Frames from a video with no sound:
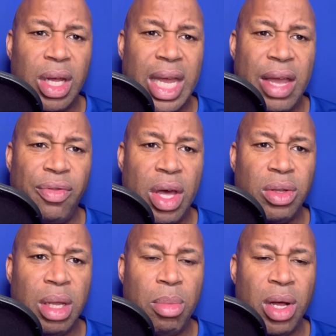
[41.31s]
if those
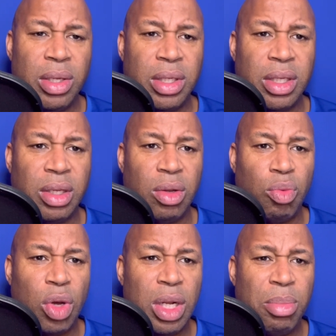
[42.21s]
demands
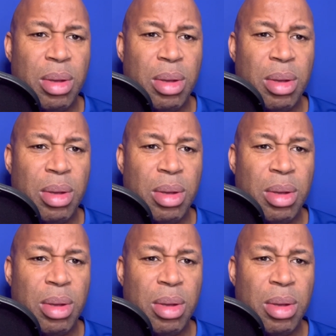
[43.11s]
couldn't be